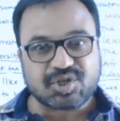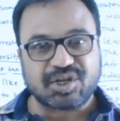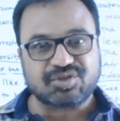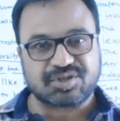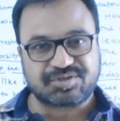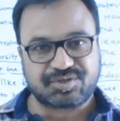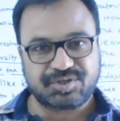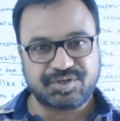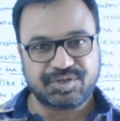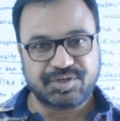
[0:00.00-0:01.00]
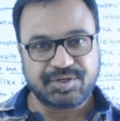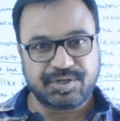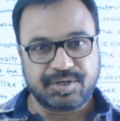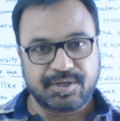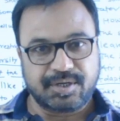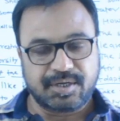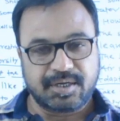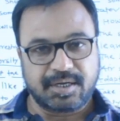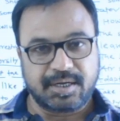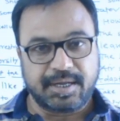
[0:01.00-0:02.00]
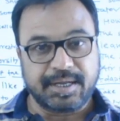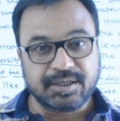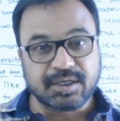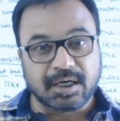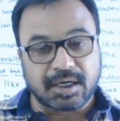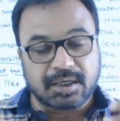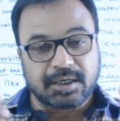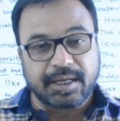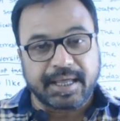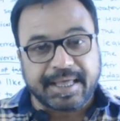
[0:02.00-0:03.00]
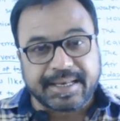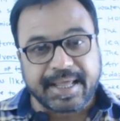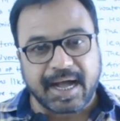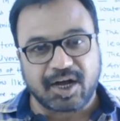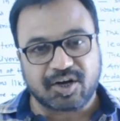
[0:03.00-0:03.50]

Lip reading: changes in the area